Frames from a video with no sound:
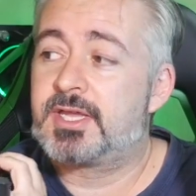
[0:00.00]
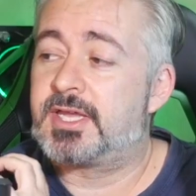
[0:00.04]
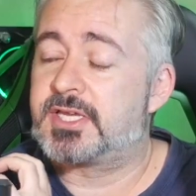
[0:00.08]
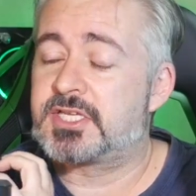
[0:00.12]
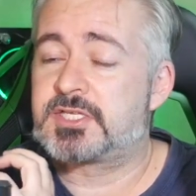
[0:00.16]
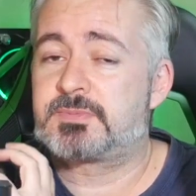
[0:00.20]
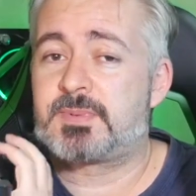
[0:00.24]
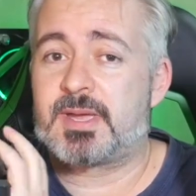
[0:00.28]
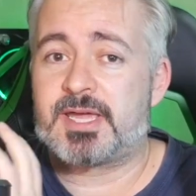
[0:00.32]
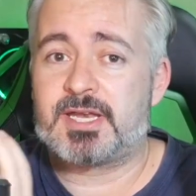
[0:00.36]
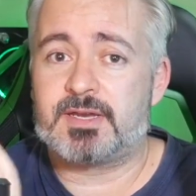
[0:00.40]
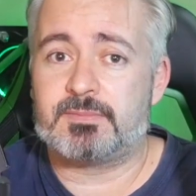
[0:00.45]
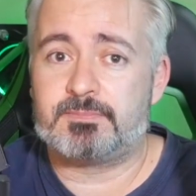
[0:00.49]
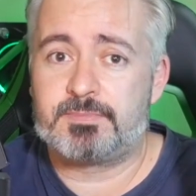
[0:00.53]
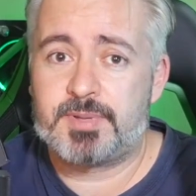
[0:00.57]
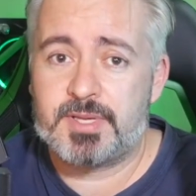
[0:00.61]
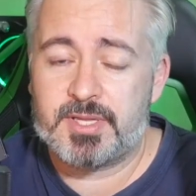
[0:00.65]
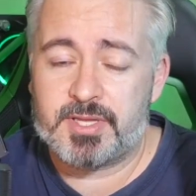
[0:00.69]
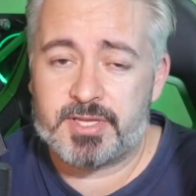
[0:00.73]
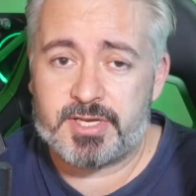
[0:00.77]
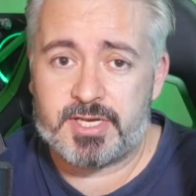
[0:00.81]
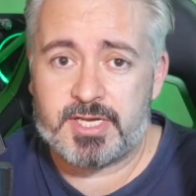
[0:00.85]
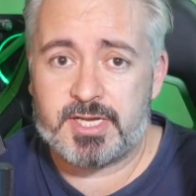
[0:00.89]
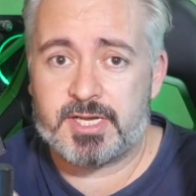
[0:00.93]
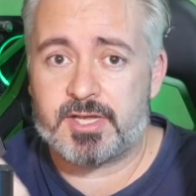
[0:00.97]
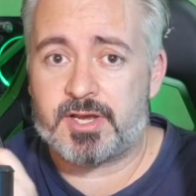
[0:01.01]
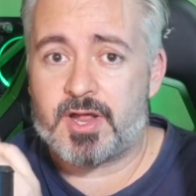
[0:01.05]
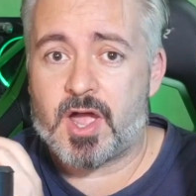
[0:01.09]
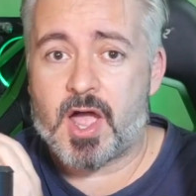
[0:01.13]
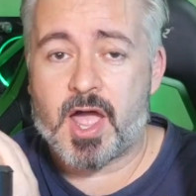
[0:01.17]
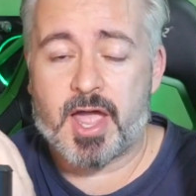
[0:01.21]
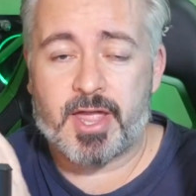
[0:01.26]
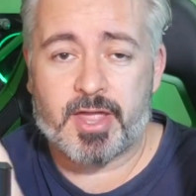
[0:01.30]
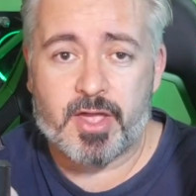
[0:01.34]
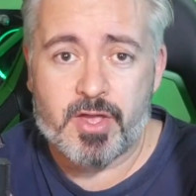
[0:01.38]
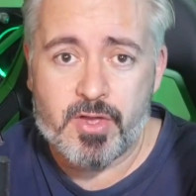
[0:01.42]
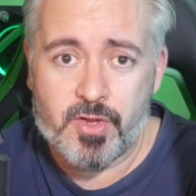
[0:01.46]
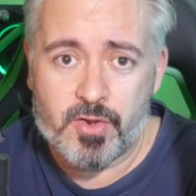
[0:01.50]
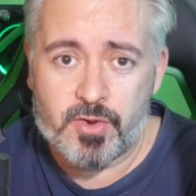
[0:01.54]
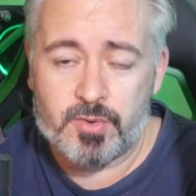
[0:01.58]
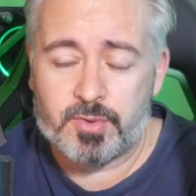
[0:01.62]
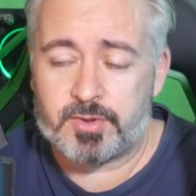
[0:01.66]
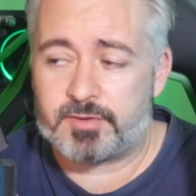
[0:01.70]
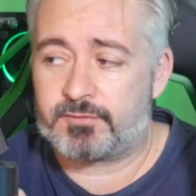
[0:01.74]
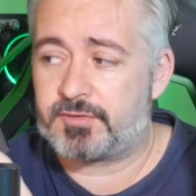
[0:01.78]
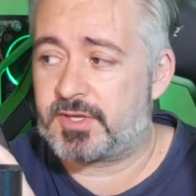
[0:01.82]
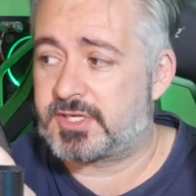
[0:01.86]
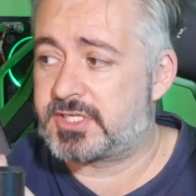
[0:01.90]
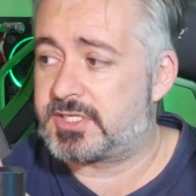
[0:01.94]
expandability and
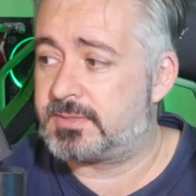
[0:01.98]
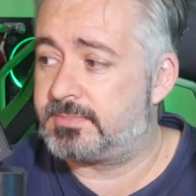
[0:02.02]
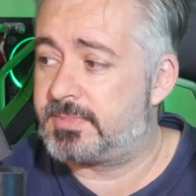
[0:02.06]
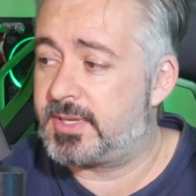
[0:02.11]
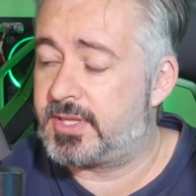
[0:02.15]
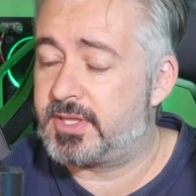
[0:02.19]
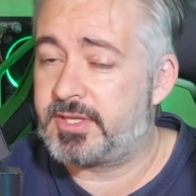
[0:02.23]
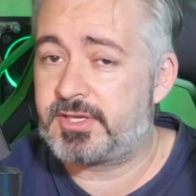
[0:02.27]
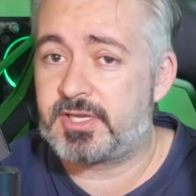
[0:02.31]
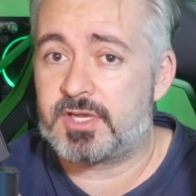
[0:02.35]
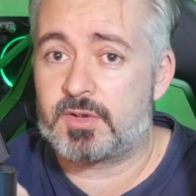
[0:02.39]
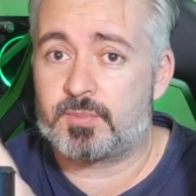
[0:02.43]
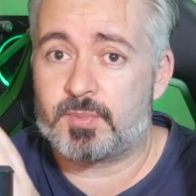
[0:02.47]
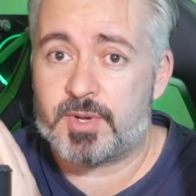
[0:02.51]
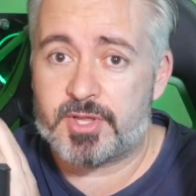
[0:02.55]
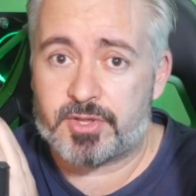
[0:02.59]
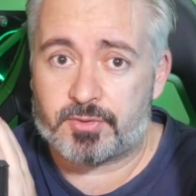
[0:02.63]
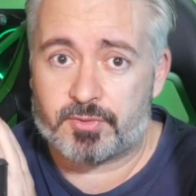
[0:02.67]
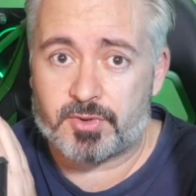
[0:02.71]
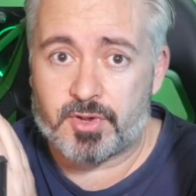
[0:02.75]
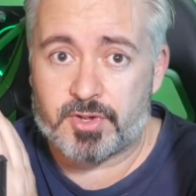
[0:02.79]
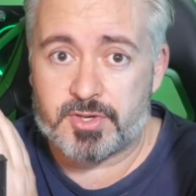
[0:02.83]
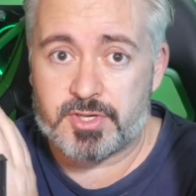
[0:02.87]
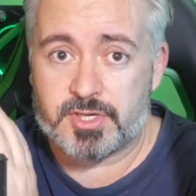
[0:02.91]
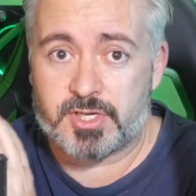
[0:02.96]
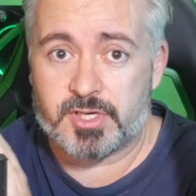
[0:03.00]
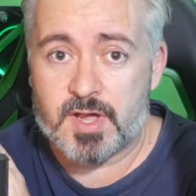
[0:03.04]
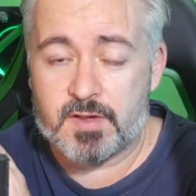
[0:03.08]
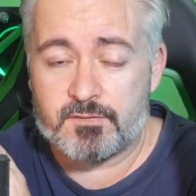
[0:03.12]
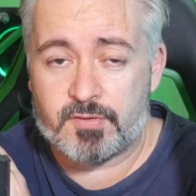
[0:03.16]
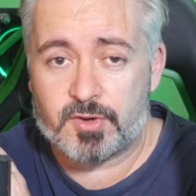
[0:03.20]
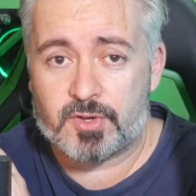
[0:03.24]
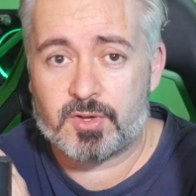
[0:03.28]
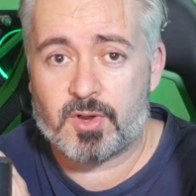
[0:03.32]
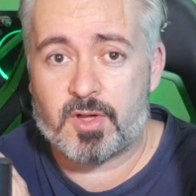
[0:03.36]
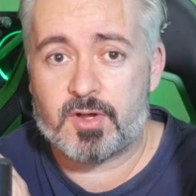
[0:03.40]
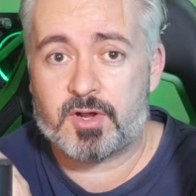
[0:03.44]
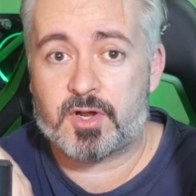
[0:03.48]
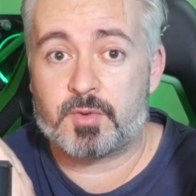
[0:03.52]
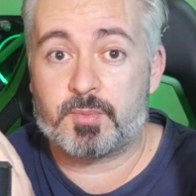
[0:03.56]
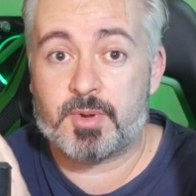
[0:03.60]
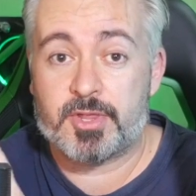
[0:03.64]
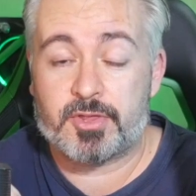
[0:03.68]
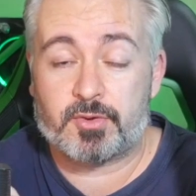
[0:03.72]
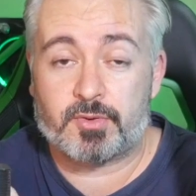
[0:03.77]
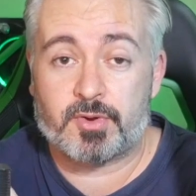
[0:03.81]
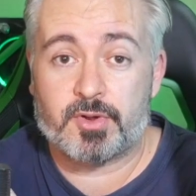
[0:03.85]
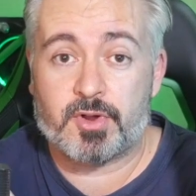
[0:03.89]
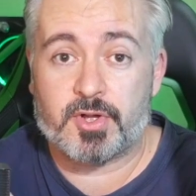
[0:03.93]
I/O and flexibility and whether or not you can overclock and
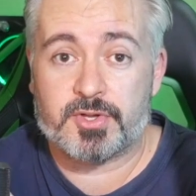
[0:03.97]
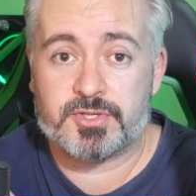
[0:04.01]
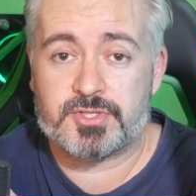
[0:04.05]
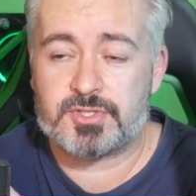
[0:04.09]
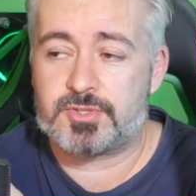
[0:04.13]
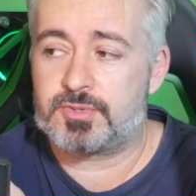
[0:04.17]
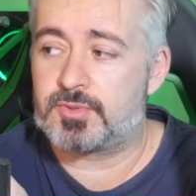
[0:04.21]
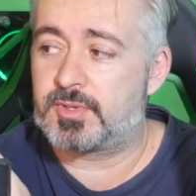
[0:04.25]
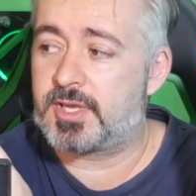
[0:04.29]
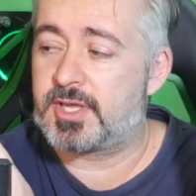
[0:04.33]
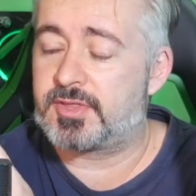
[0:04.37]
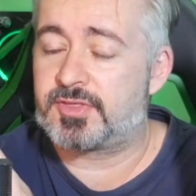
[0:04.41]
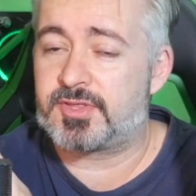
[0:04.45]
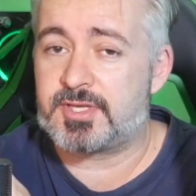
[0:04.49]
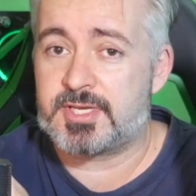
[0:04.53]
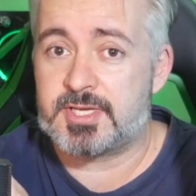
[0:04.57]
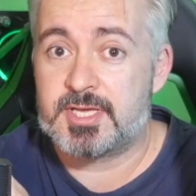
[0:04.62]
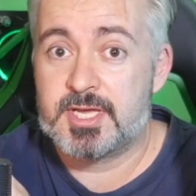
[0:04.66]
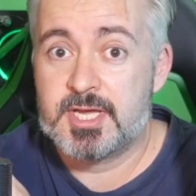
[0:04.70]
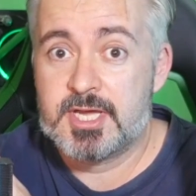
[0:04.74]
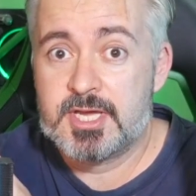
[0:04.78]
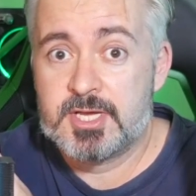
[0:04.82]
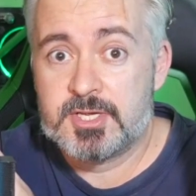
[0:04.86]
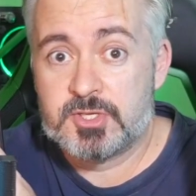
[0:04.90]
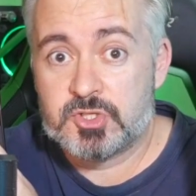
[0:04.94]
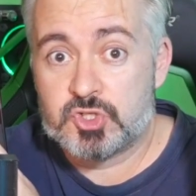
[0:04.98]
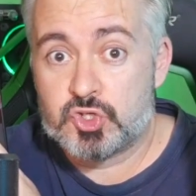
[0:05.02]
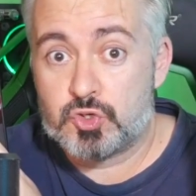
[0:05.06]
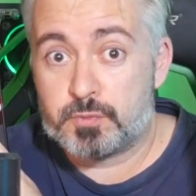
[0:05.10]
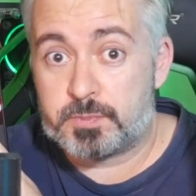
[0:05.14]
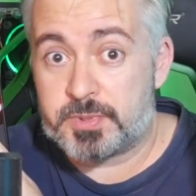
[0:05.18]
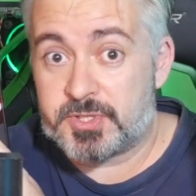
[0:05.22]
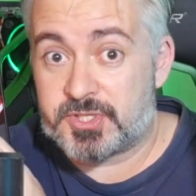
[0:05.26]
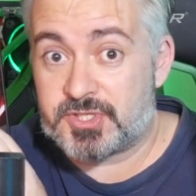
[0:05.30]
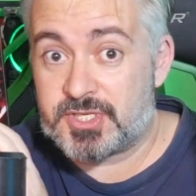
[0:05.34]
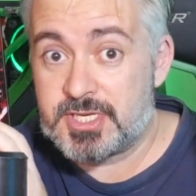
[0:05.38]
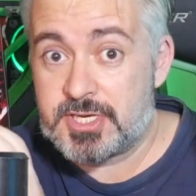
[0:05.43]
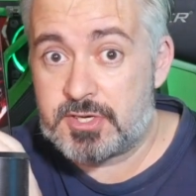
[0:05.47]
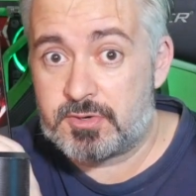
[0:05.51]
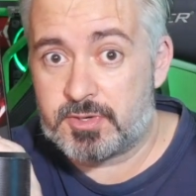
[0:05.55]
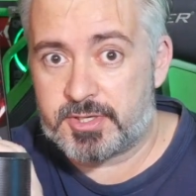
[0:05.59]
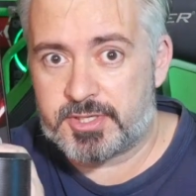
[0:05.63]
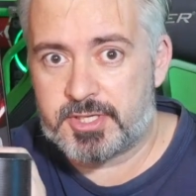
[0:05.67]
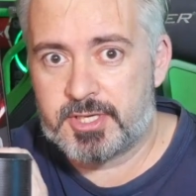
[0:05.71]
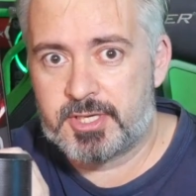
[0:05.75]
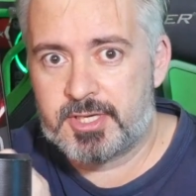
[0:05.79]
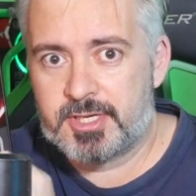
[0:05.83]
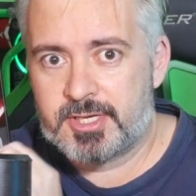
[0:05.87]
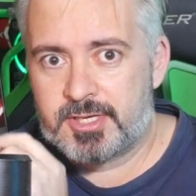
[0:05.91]
whether or not you get the super
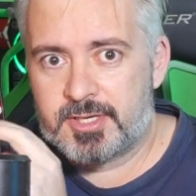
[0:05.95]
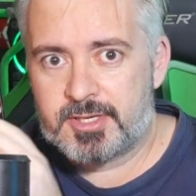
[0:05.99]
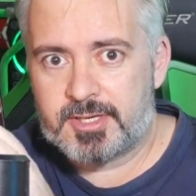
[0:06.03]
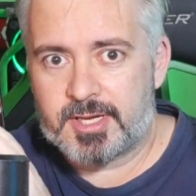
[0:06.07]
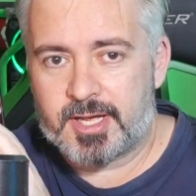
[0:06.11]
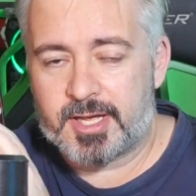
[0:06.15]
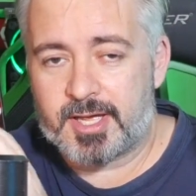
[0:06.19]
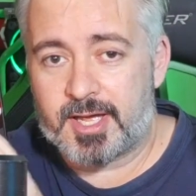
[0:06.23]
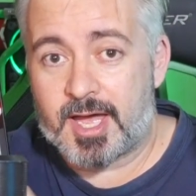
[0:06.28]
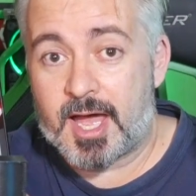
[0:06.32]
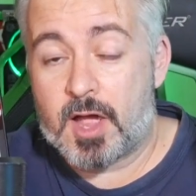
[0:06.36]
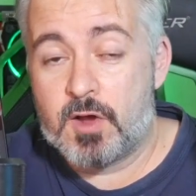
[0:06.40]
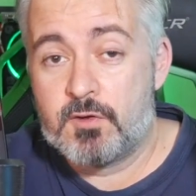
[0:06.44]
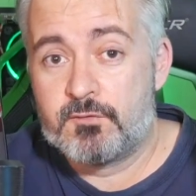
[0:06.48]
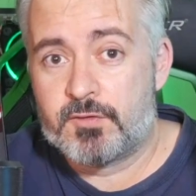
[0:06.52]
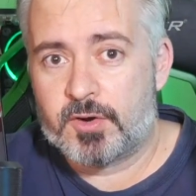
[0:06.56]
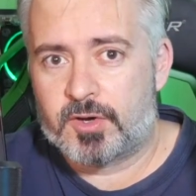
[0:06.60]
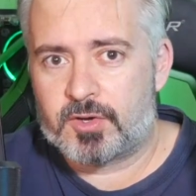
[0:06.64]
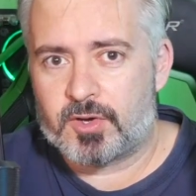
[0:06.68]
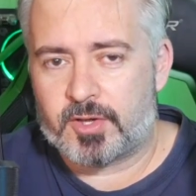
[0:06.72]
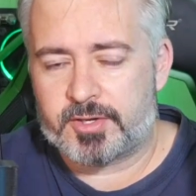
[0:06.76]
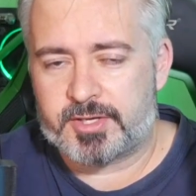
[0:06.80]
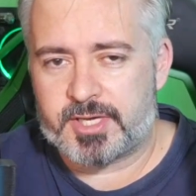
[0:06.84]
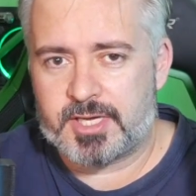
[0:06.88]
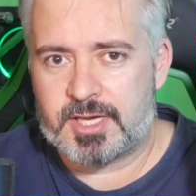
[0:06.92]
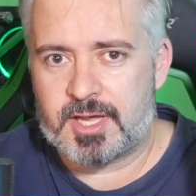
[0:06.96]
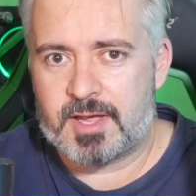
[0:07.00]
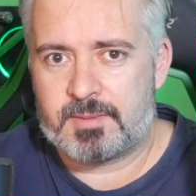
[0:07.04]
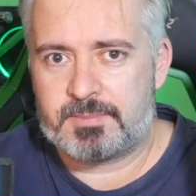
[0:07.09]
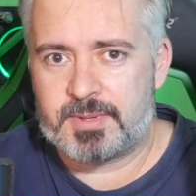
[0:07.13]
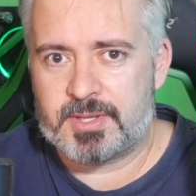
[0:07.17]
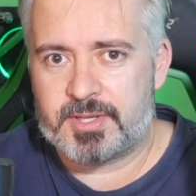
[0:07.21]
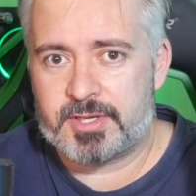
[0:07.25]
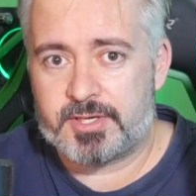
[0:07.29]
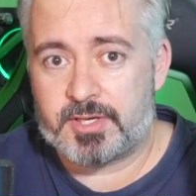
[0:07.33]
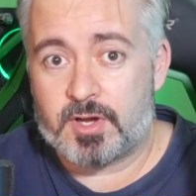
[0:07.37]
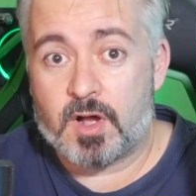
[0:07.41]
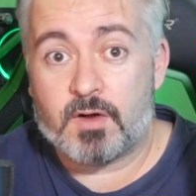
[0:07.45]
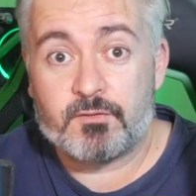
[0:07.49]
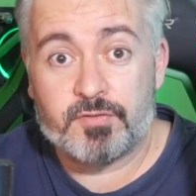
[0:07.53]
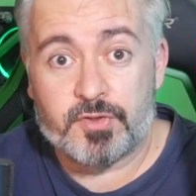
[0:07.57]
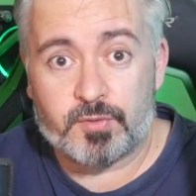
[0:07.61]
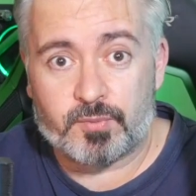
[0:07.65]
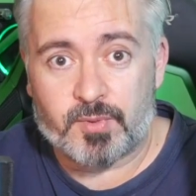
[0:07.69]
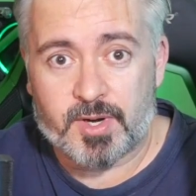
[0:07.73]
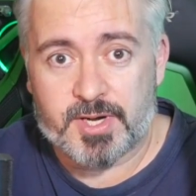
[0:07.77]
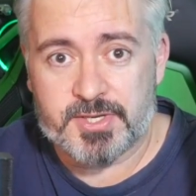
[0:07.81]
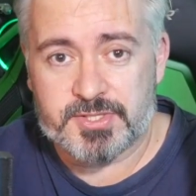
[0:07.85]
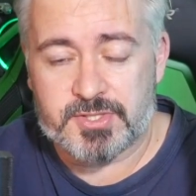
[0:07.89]
secret overclocking ability of
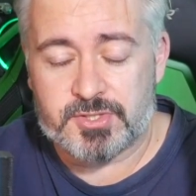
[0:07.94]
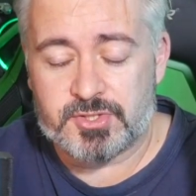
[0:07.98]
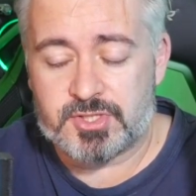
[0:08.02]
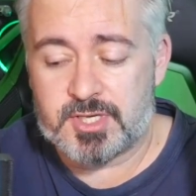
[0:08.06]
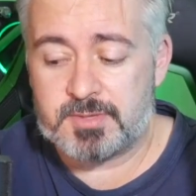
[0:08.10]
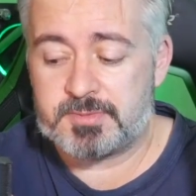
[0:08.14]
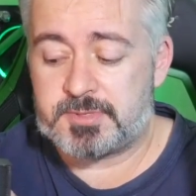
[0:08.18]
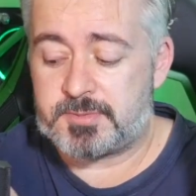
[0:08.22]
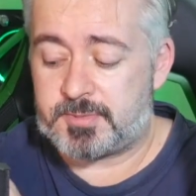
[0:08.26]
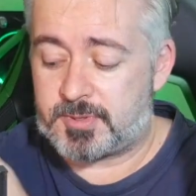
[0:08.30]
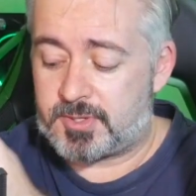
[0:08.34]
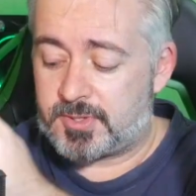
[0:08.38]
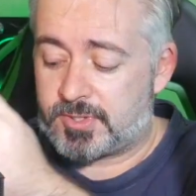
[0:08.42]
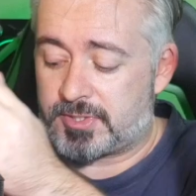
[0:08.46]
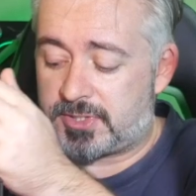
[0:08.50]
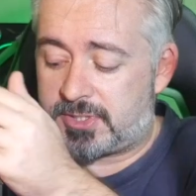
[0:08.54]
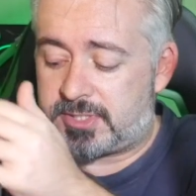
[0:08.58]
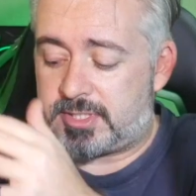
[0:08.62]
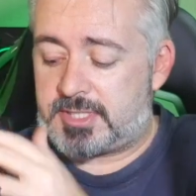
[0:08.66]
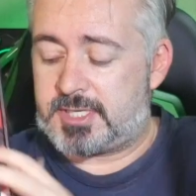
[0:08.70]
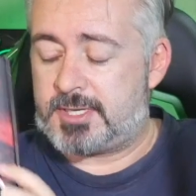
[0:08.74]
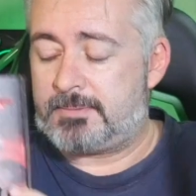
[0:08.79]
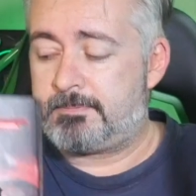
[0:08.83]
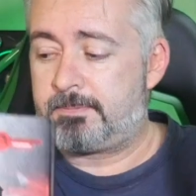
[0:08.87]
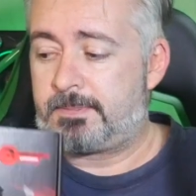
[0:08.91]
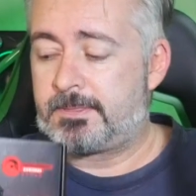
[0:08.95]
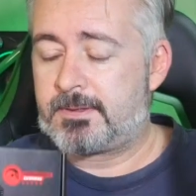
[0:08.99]
the Ryzen chips, because the